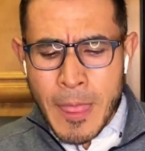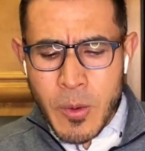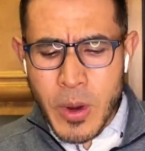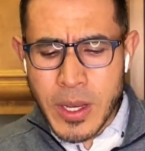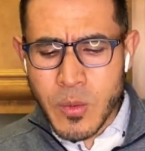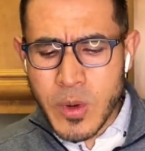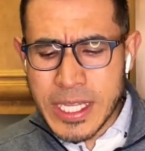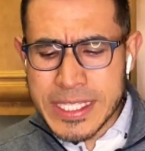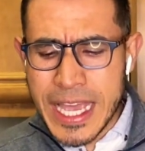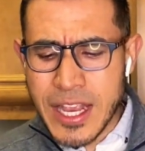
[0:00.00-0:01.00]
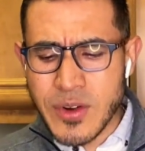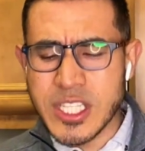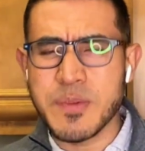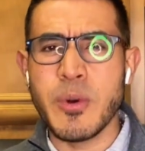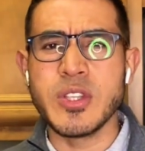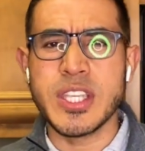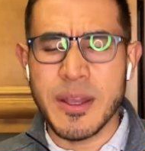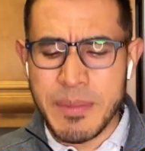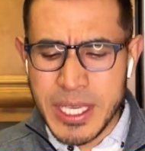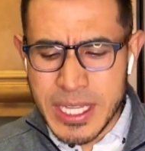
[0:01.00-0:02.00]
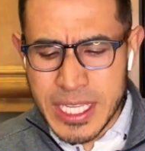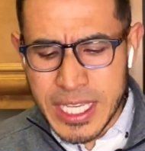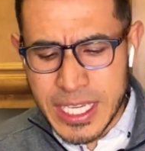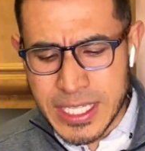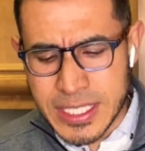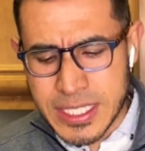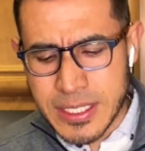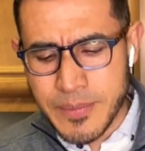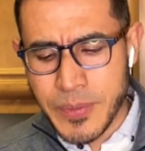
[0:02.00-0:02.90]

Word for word: when we take responsibilities.